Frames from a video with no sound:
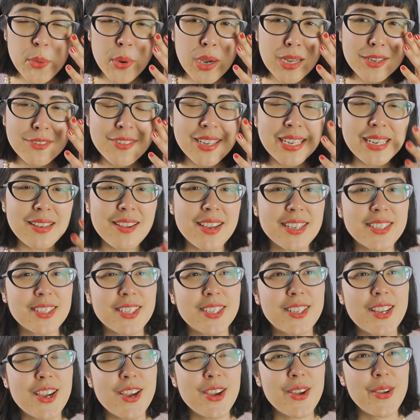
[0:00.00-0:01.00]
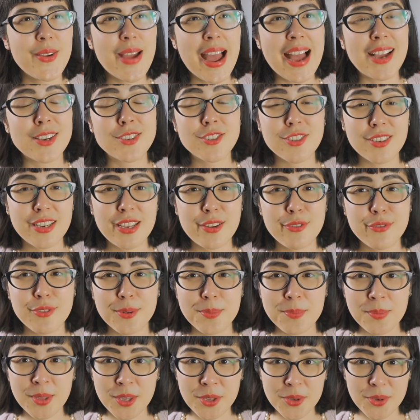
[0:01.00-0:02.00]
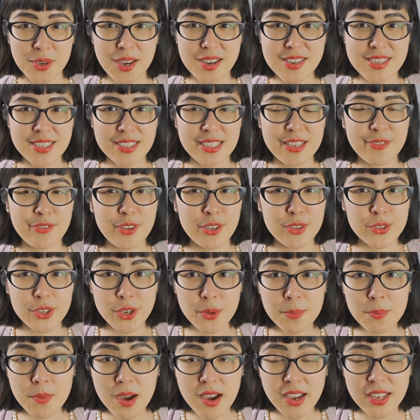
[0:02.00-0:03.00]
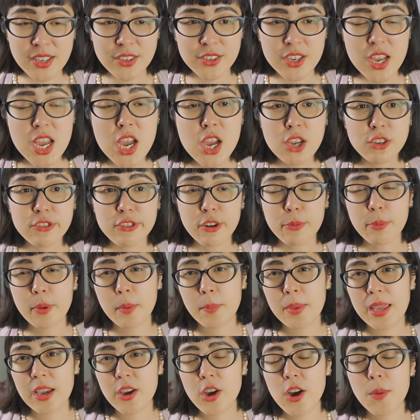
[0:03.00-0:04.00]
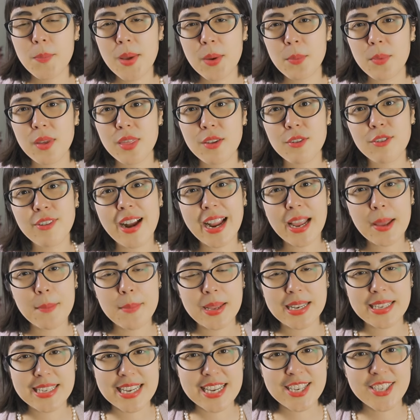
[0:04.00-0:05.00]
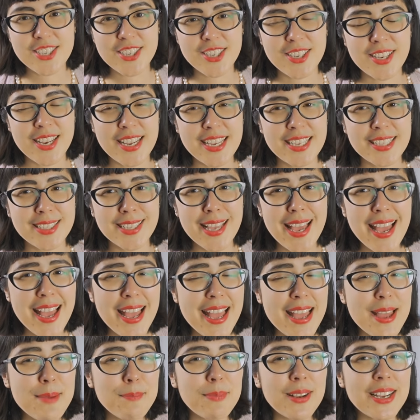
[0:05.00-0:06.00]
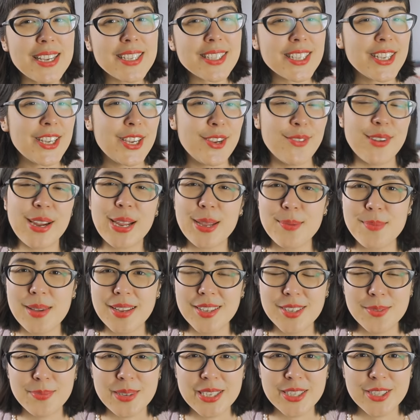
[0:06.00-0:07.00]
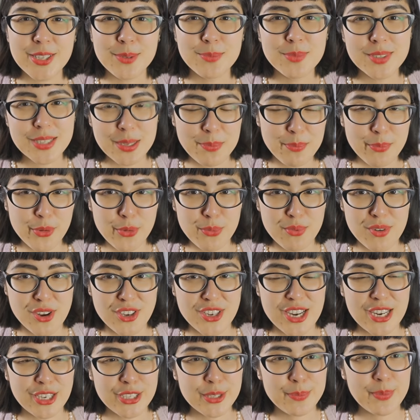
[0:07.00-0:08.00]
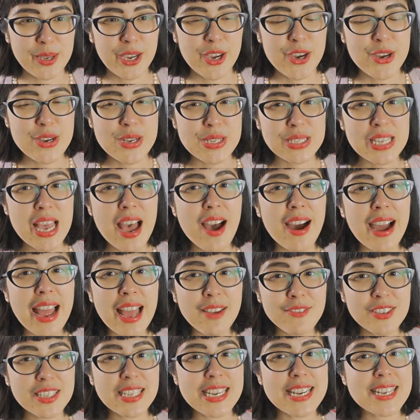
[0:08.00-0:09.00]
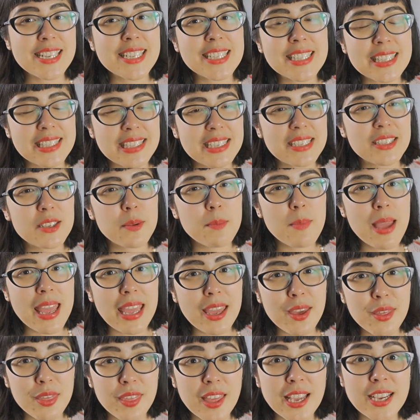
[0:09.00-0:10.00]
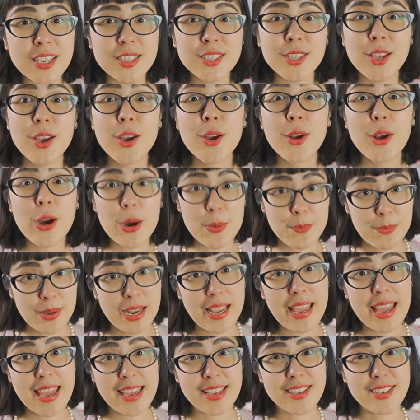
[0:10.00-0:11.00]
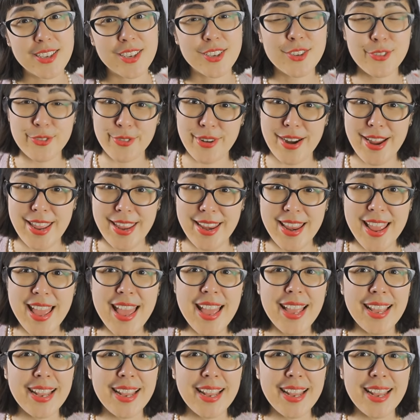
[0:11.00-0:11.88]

What I'd really like to know actually from you guys, if you don't mind dropping me a comment with a recommendation is, please can you recommend me some simple projects because I have a tendency to make things complicated, right?